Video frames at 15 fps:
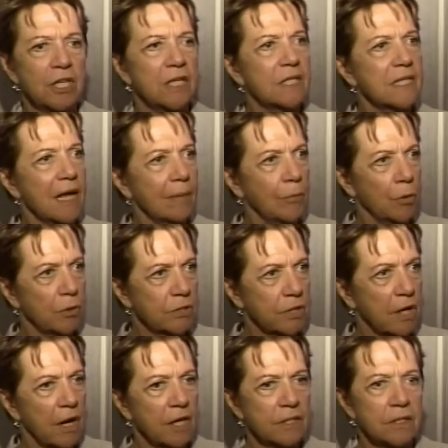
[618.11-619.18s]
Sam Lord's
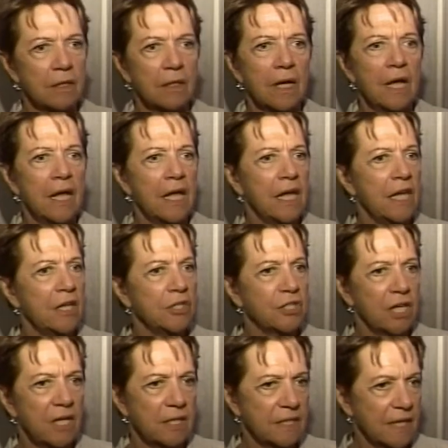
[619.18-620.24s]
Castle,
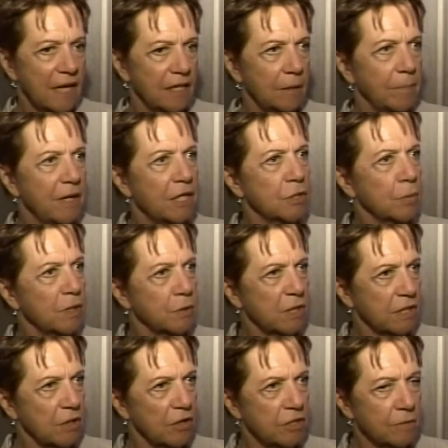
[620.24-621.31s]
e.g. Sandy Beach, which is
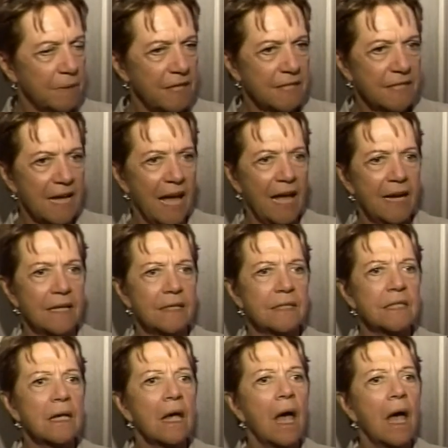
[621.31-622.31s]
going to be Sands,